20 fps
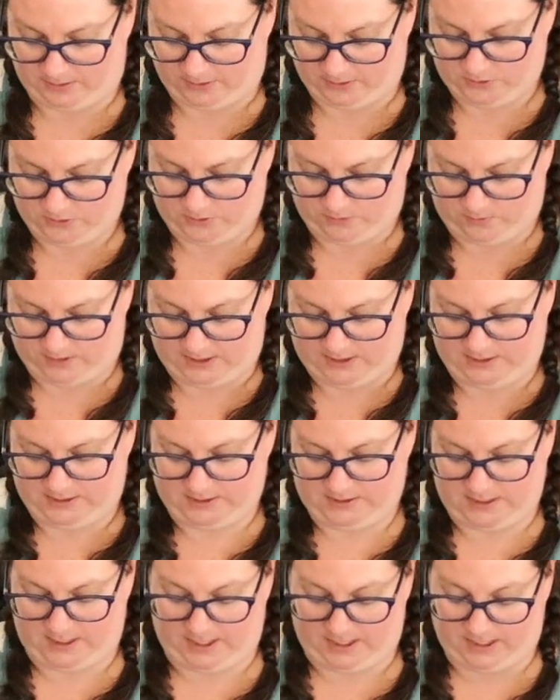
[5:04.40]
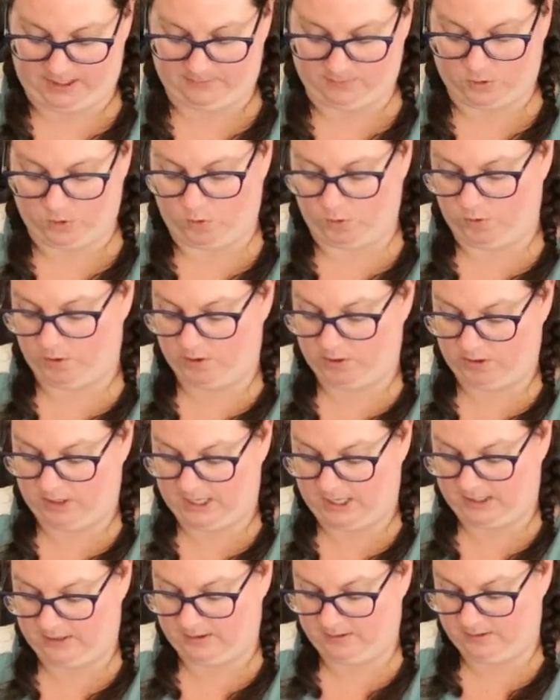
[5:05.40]
larger ones I am
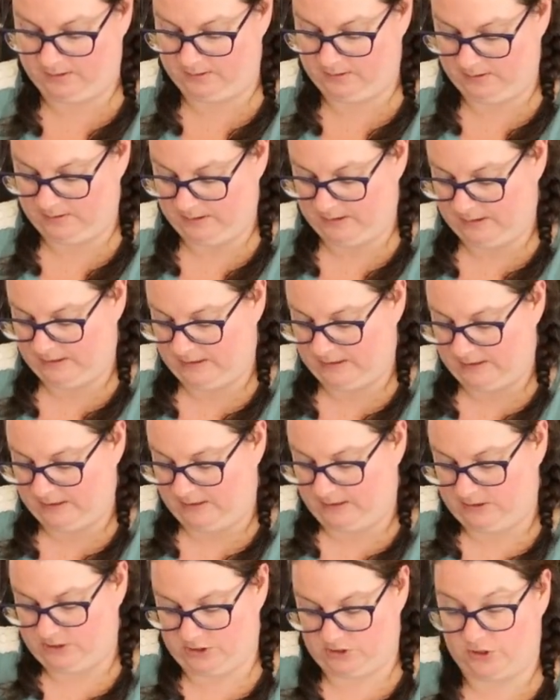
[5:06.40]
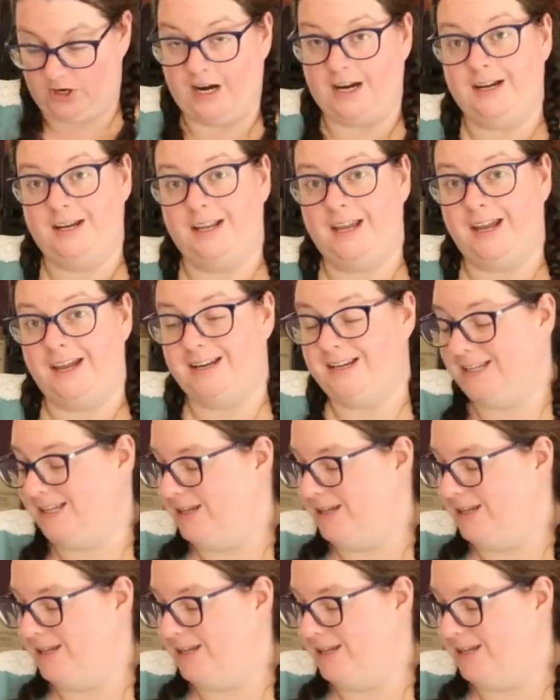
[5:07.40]
quartering, just trying to get